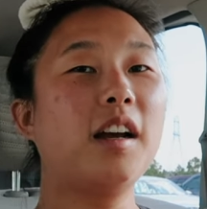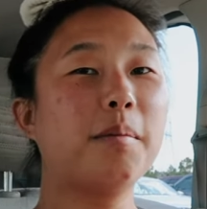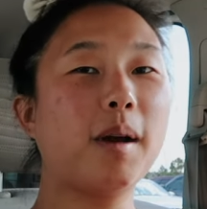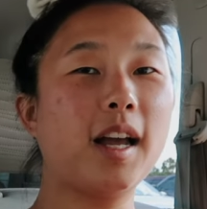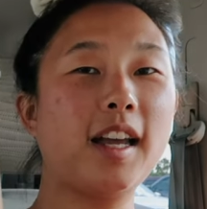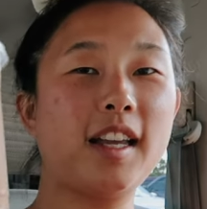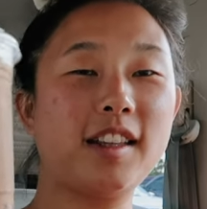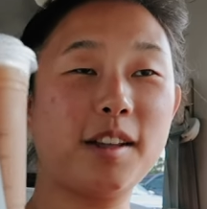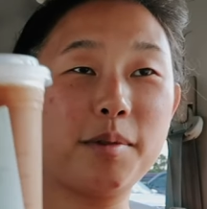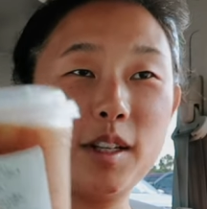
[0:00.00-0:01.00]

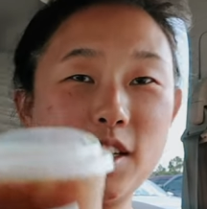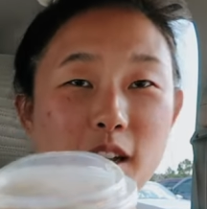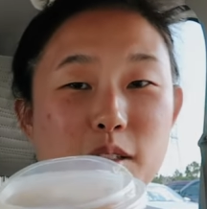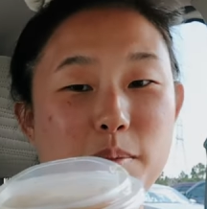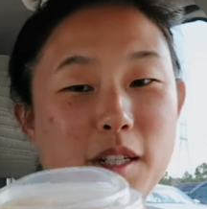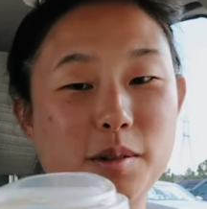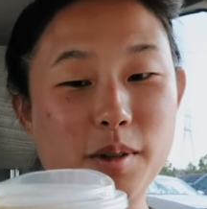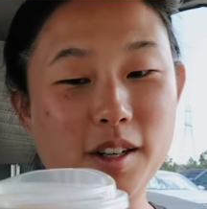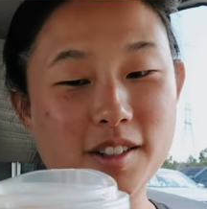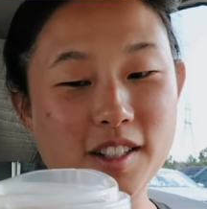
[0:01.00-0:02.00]
but they reached out to me to
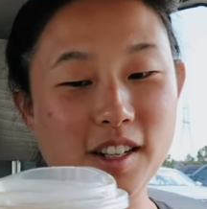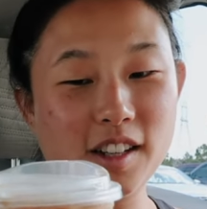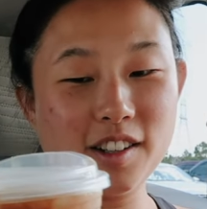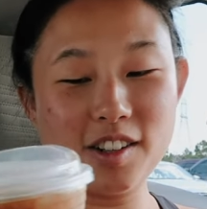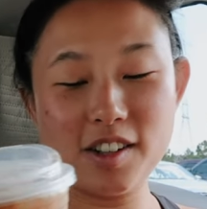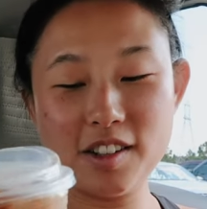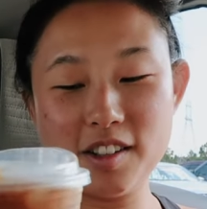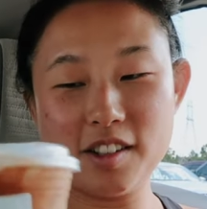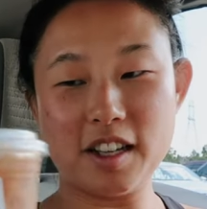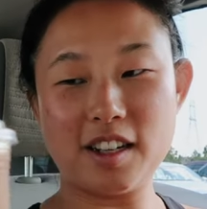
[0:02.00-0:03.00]
work together.
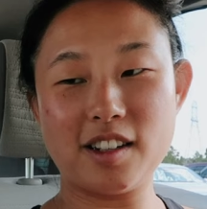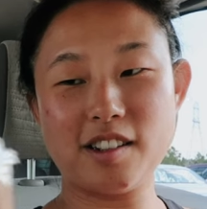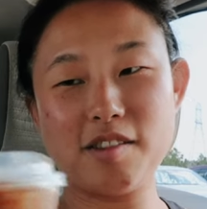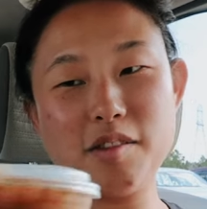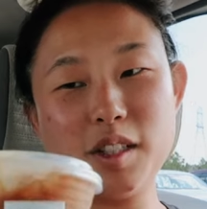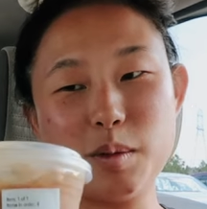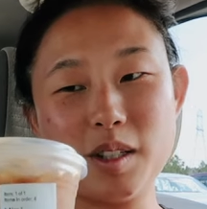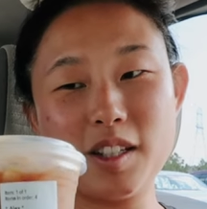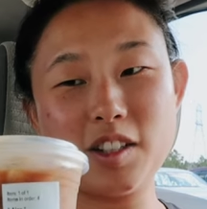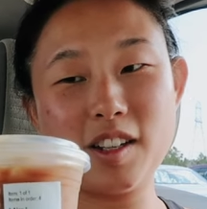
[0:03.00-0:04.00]
Like it's
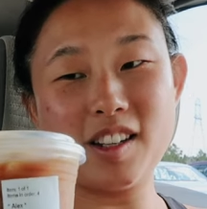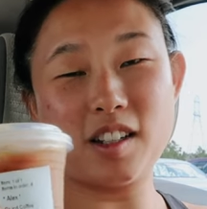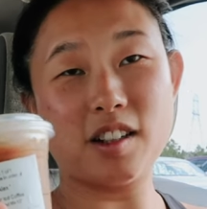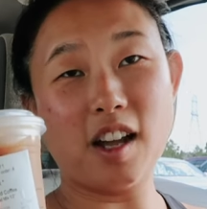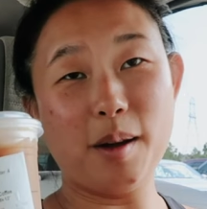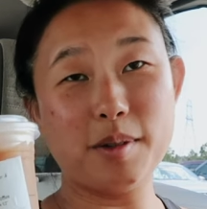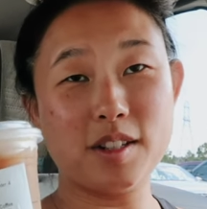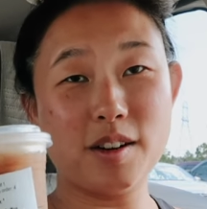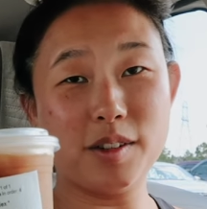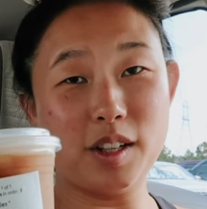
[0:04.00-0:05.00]
basically like a collab. It's
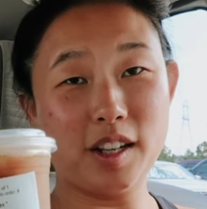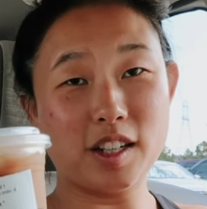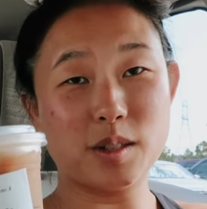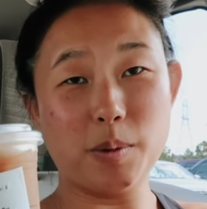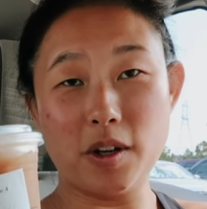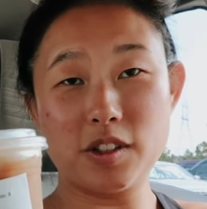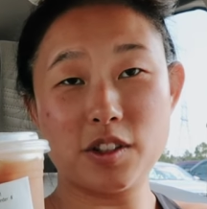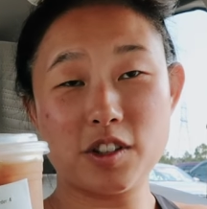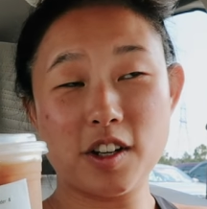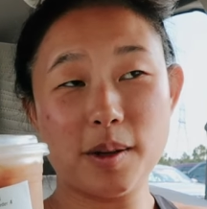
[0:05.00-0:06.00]
not really like a
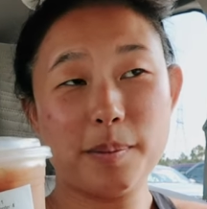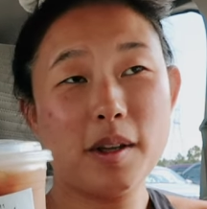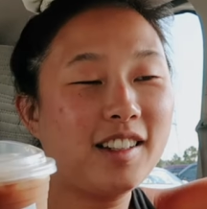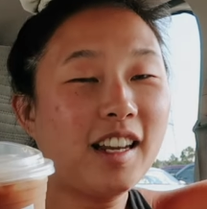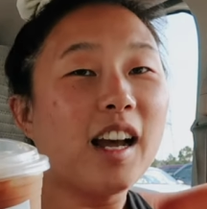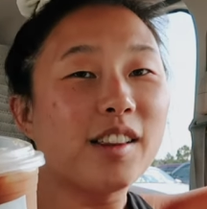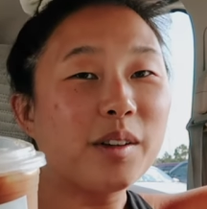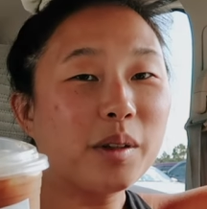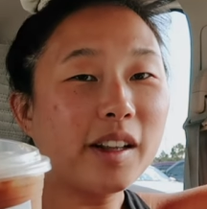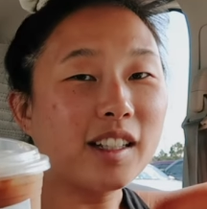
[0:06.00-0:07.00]
sponsorship. Yeah, they
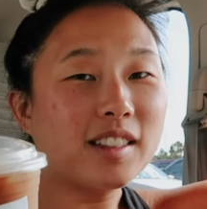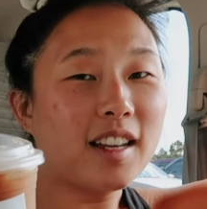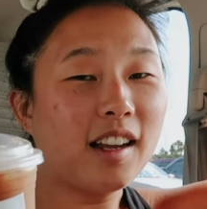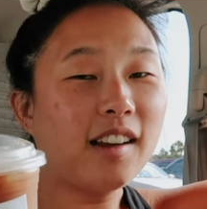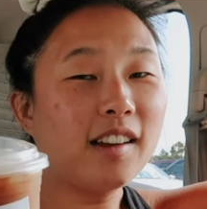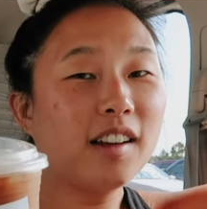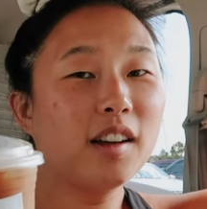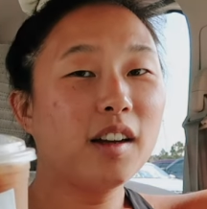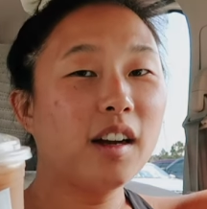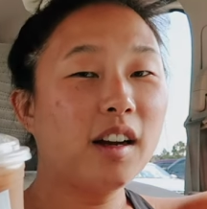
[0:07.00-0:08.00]
were like saying,
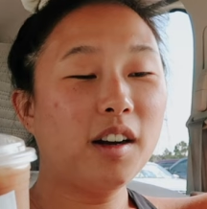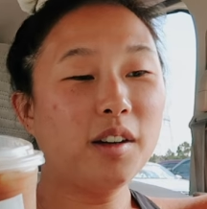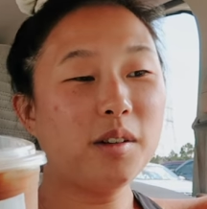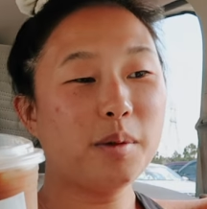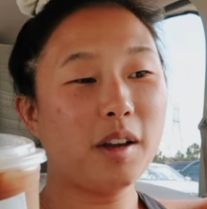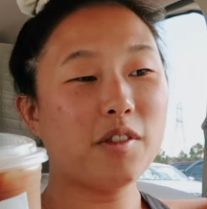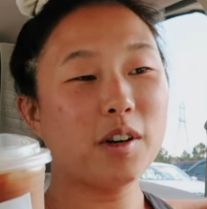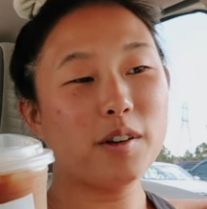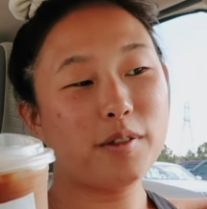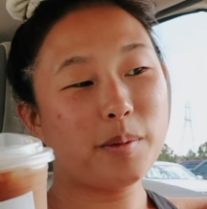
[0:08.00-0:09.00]
oh we haven't
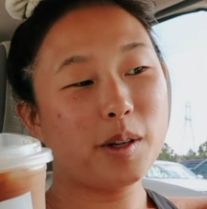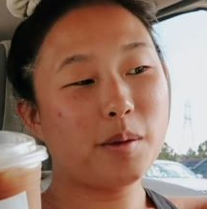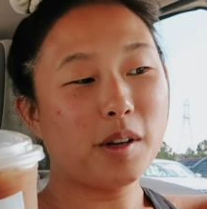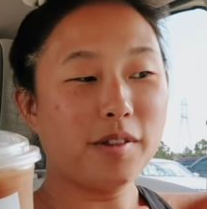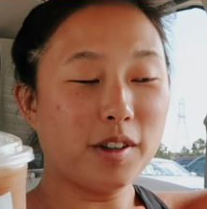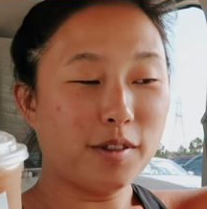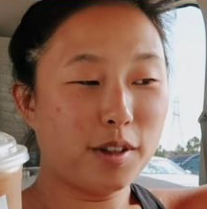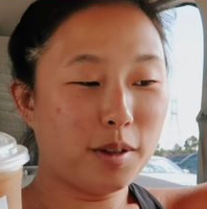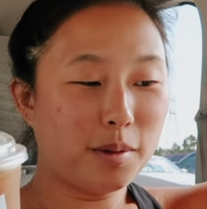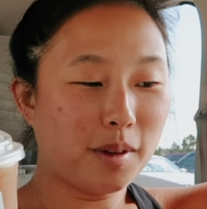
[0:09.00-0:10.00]
heard from you we haven't heard
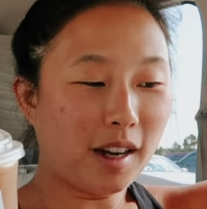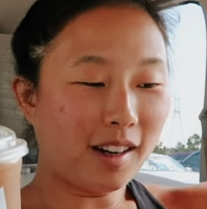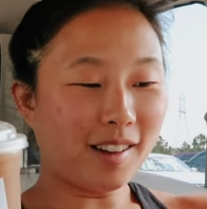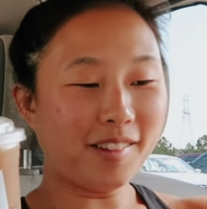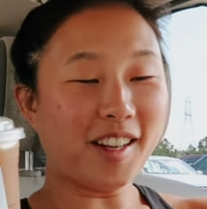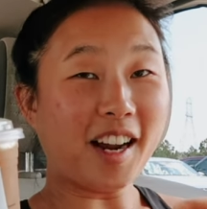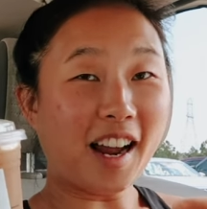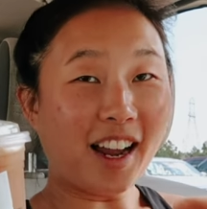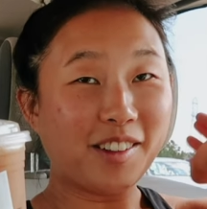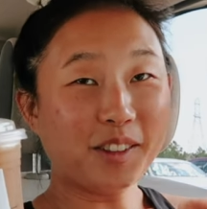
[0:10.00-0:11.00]
from you and i'm like i
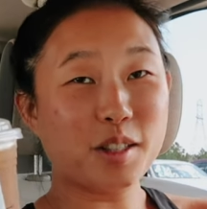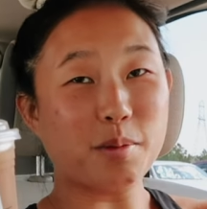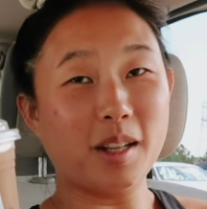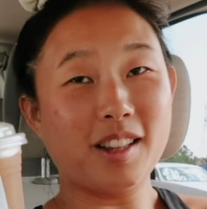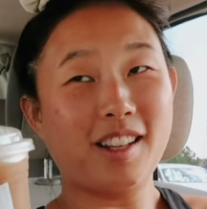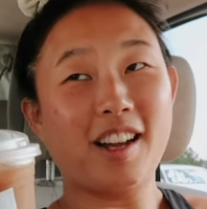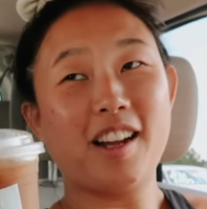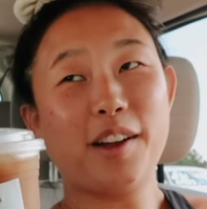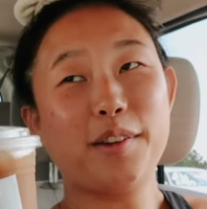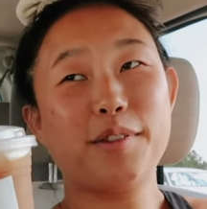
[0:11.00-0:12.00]
had to explain like
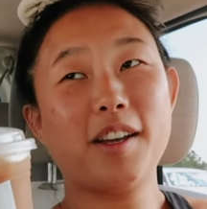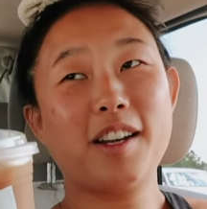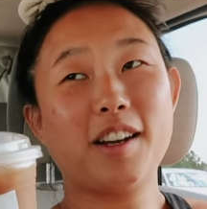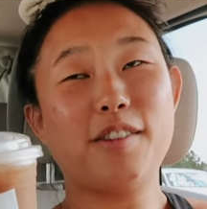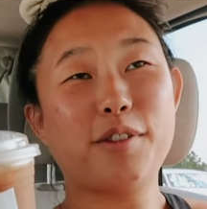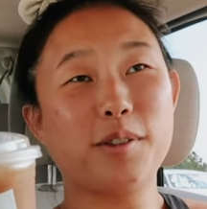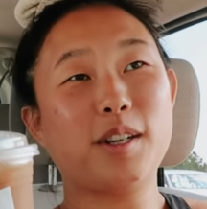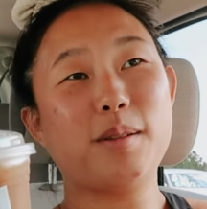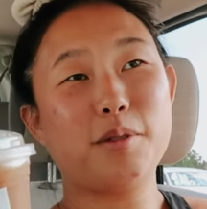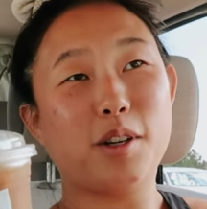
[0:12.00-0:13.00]
i have like a
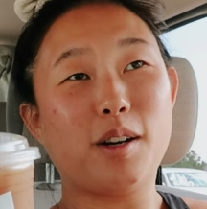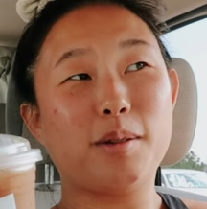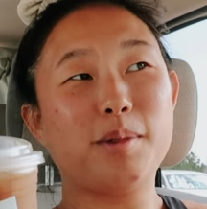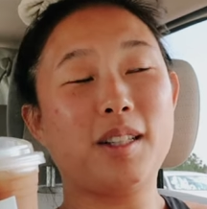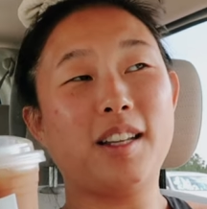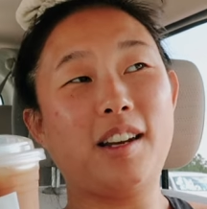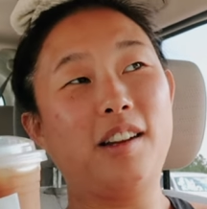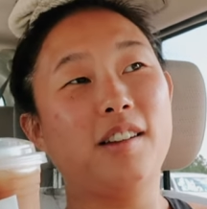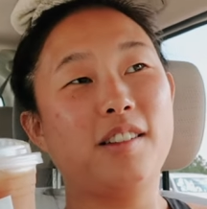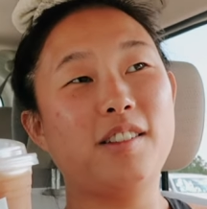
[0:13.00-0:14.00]
full-time job and
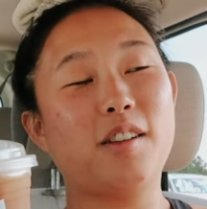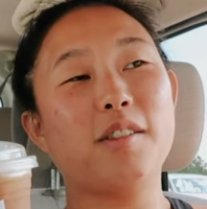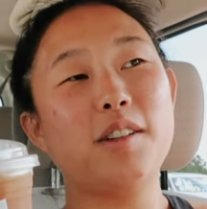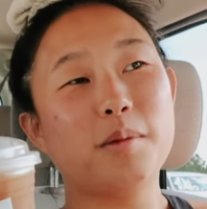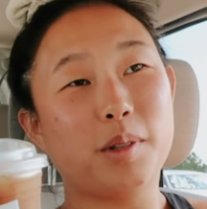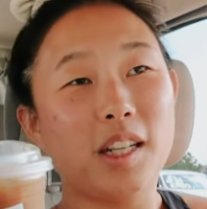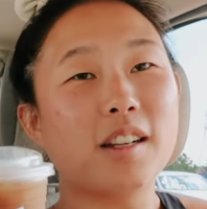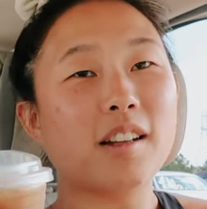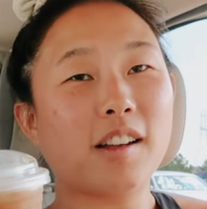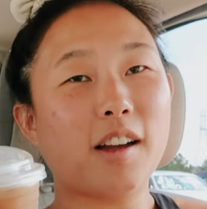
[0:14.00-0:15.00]
like during the
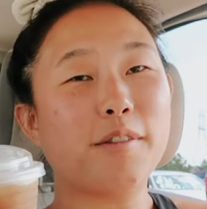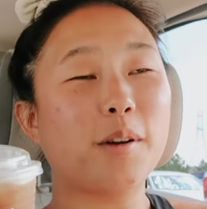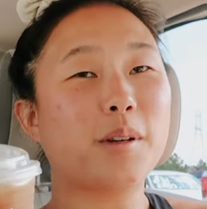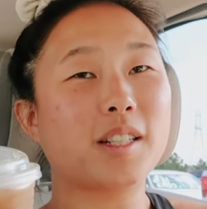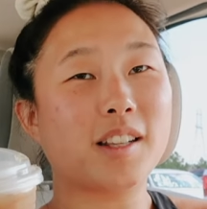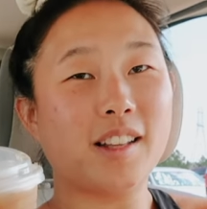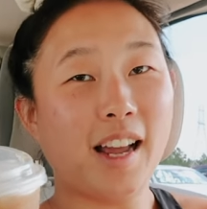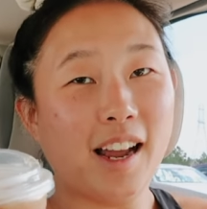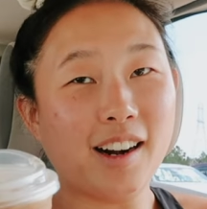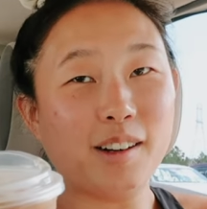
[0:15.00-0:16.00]
week like i focus on
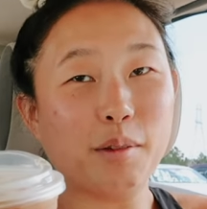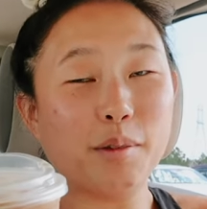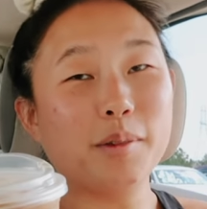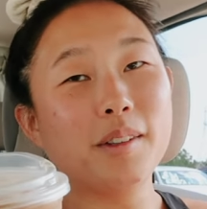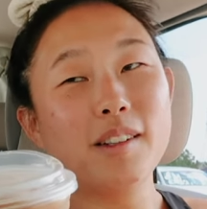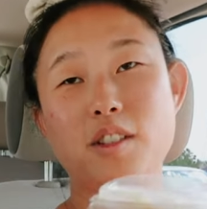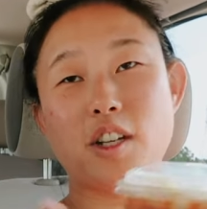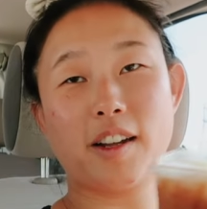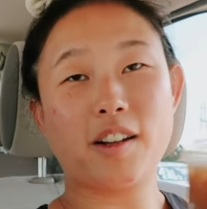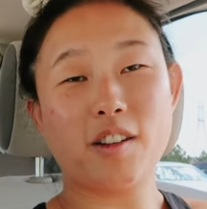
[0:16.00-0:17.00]
that i don't
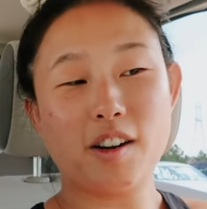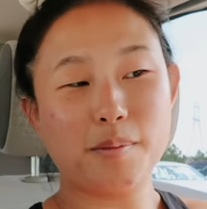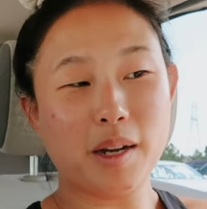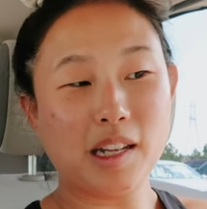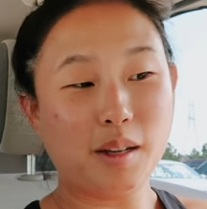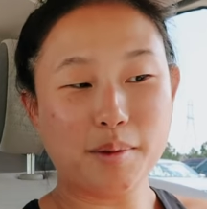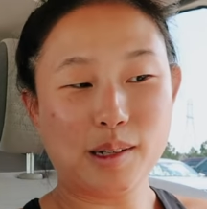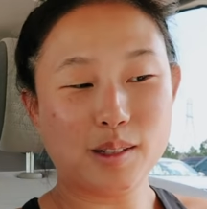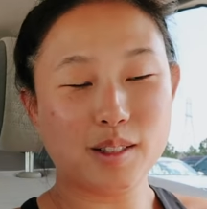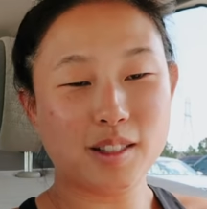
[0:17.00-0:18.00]
check a lot of my emails